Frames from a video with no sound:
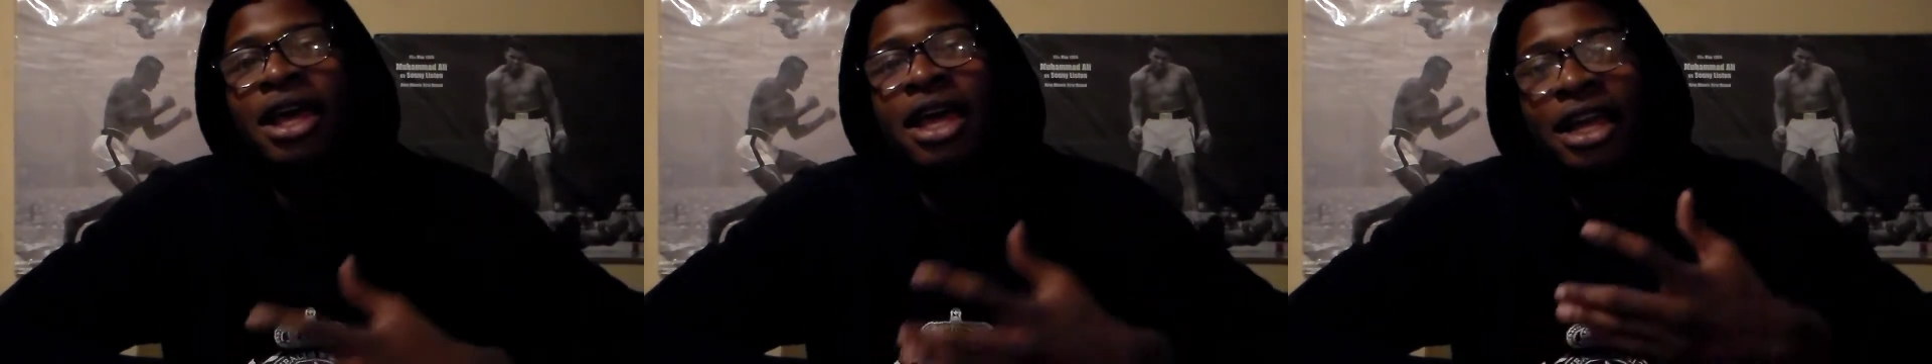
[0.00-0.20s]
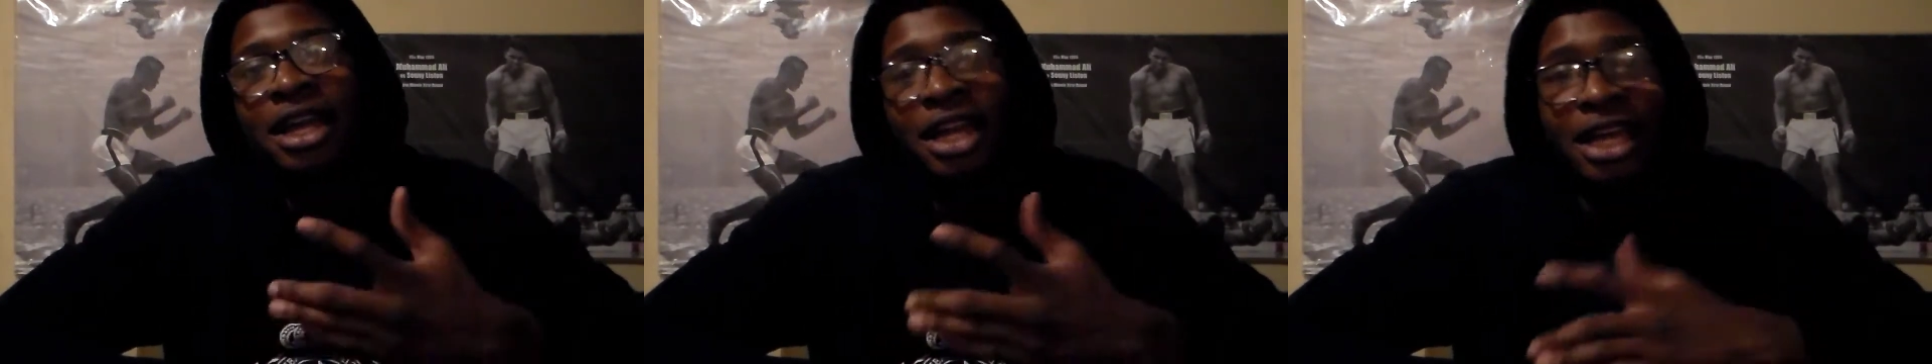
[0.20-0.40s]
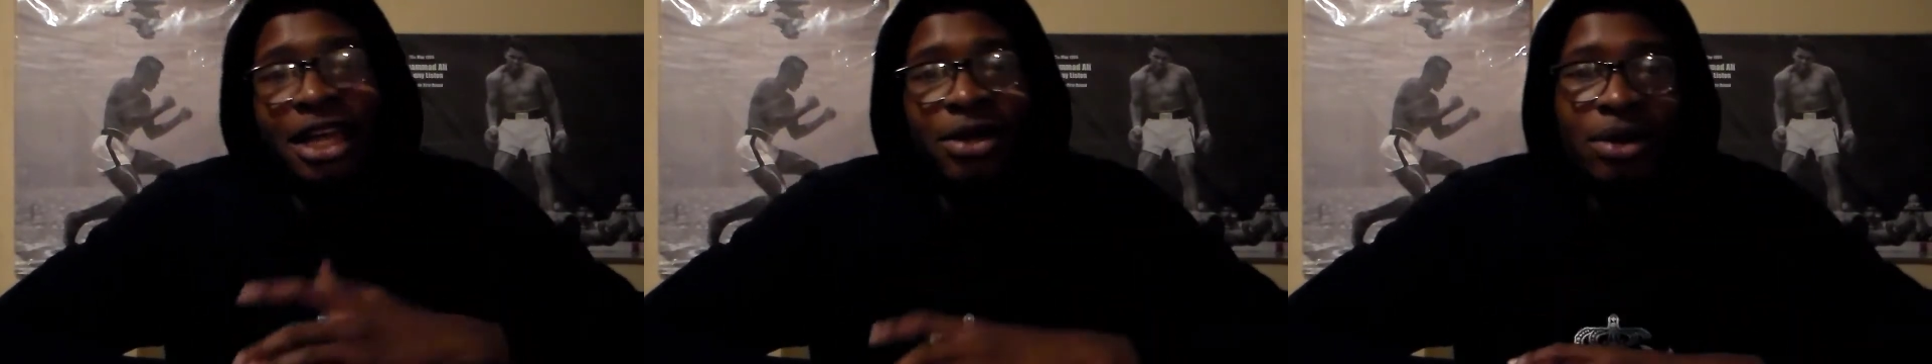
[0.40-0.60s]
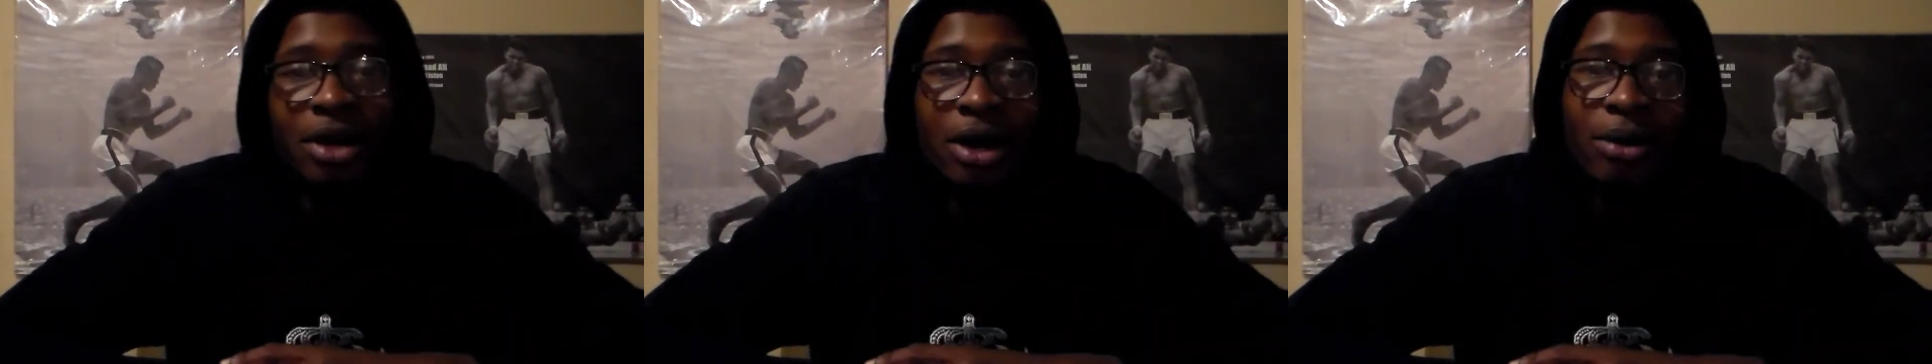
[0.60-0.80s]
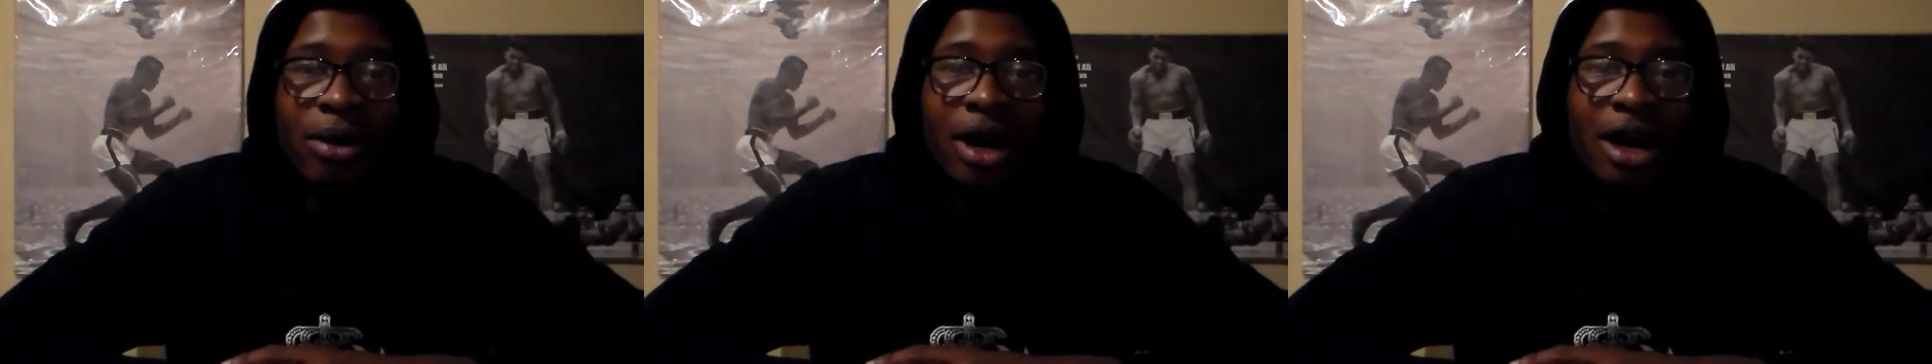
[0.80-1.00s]
And then, you
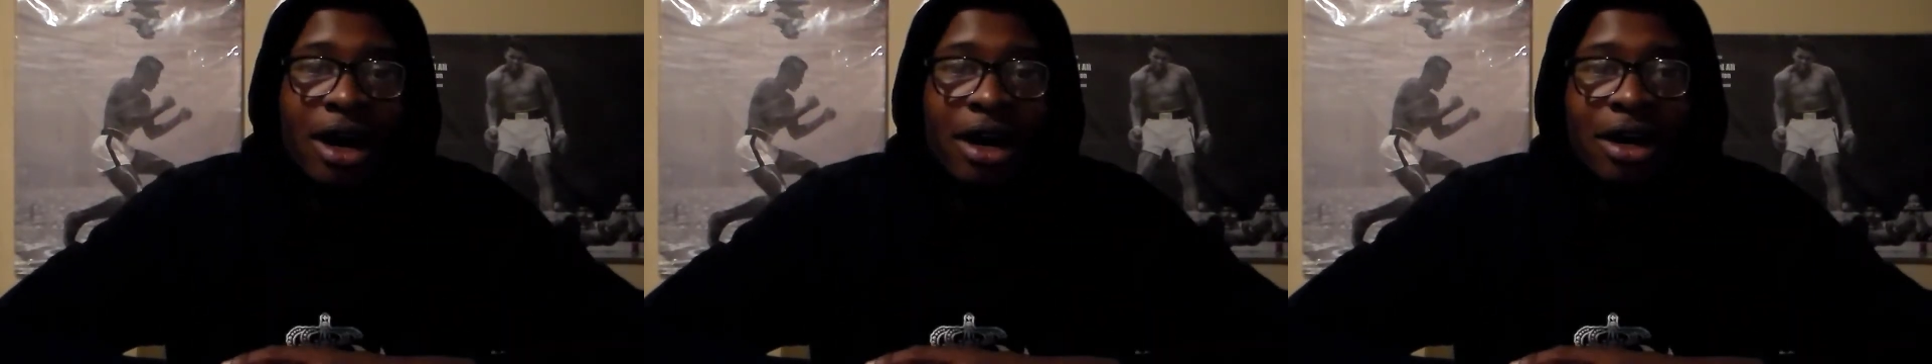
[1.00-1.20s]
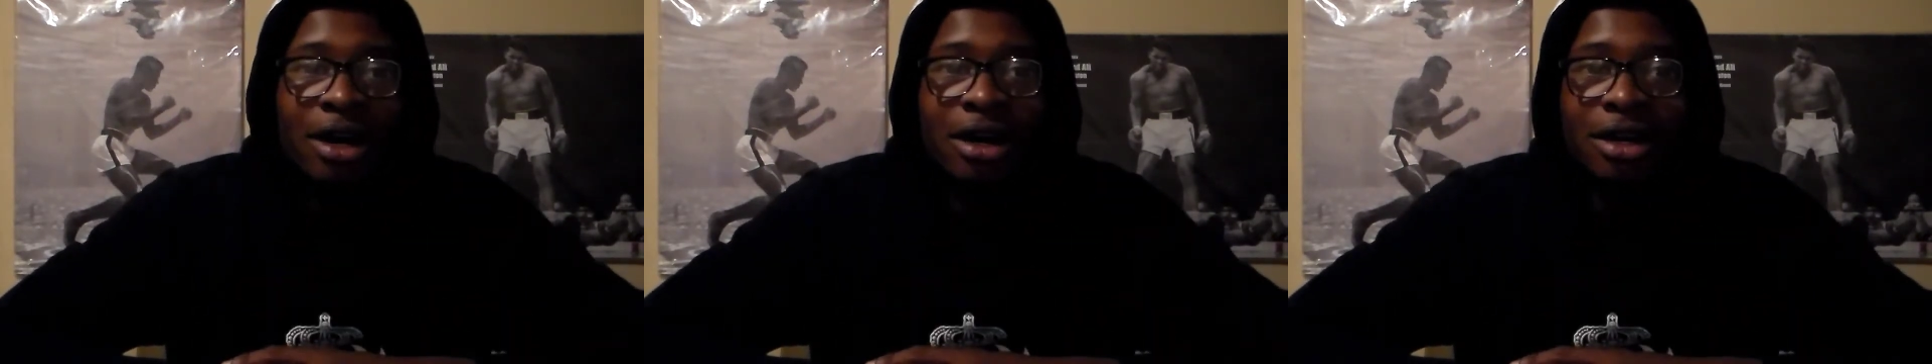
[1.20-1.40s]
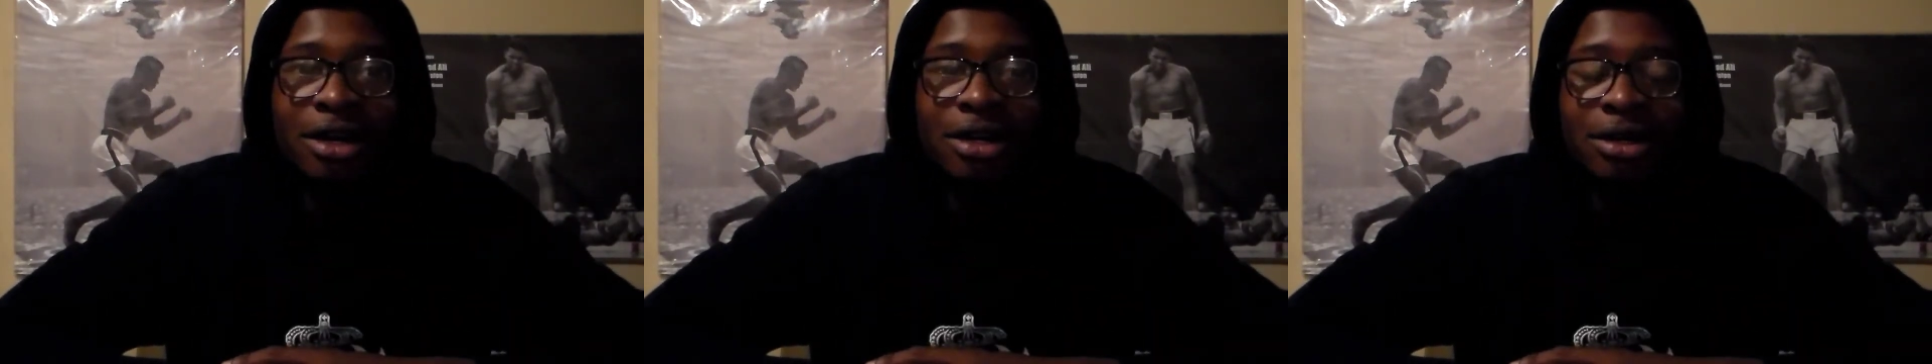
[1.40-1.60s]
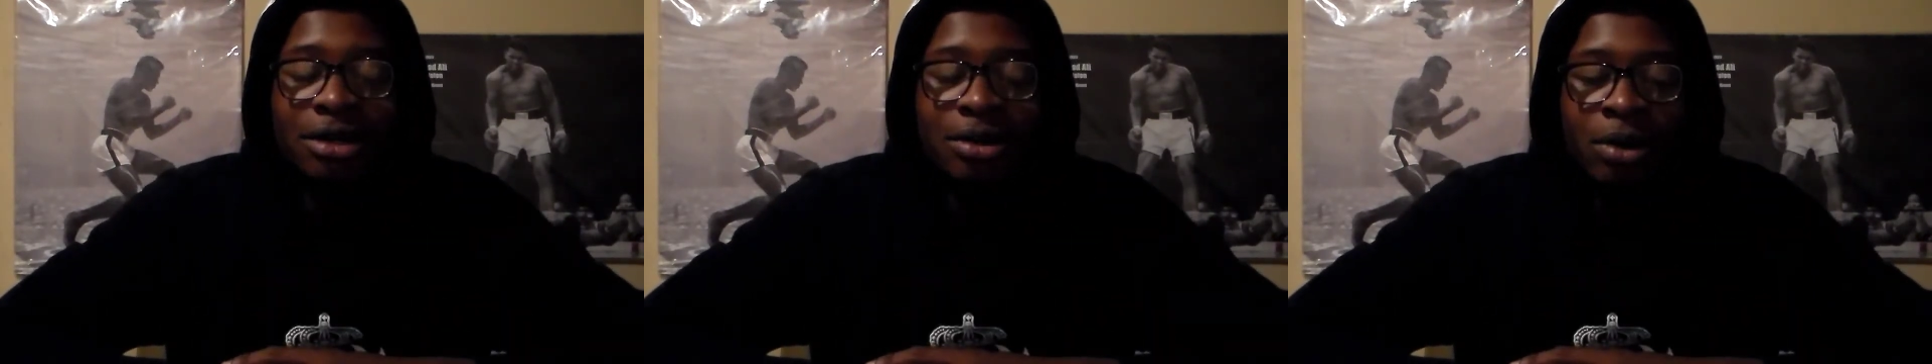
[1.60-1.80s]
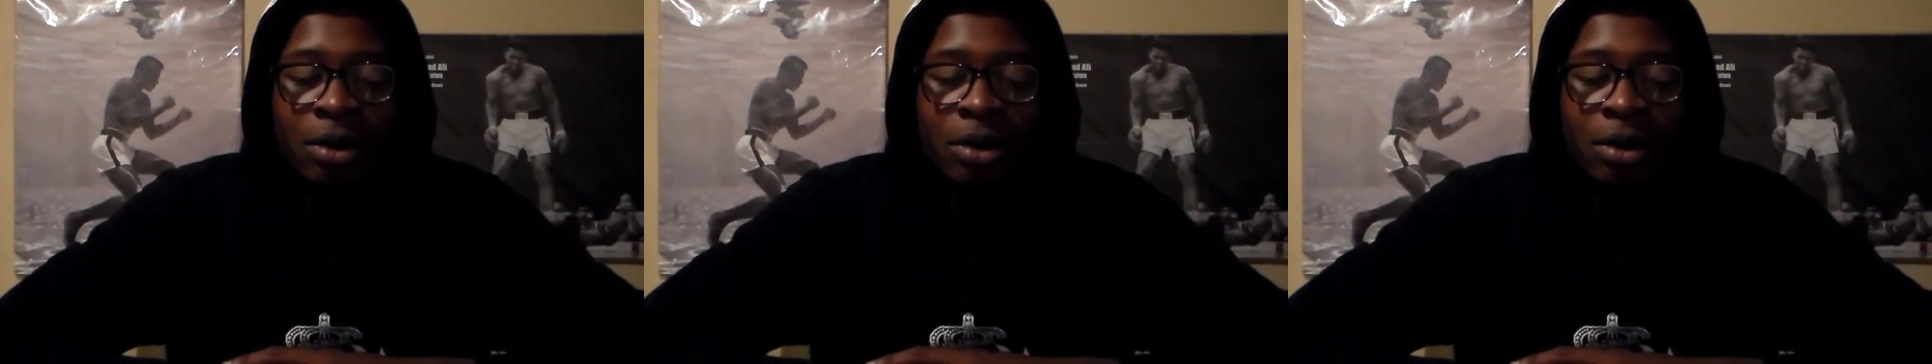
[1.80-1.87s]
know,